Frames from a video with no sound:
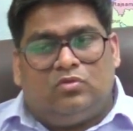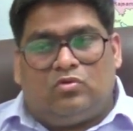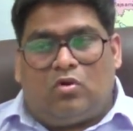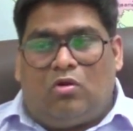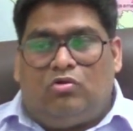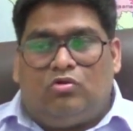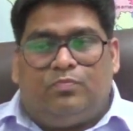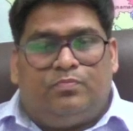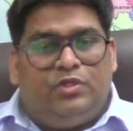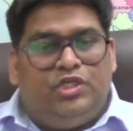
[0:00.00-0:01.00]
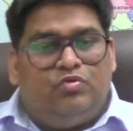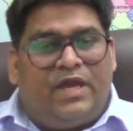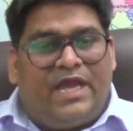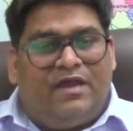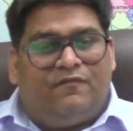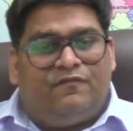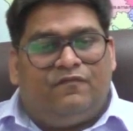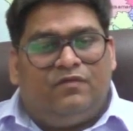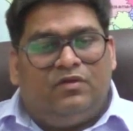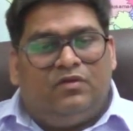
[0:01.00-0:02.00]
rock group, you have
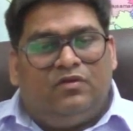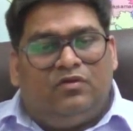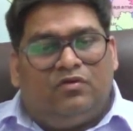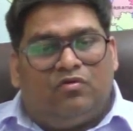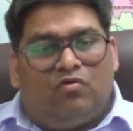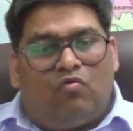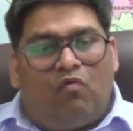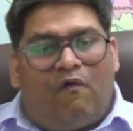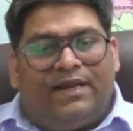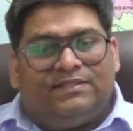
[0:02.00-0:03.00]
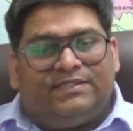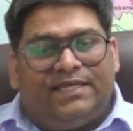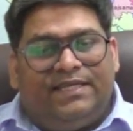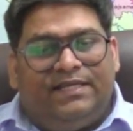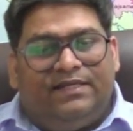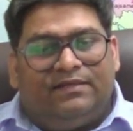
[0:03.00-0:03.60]
quartzite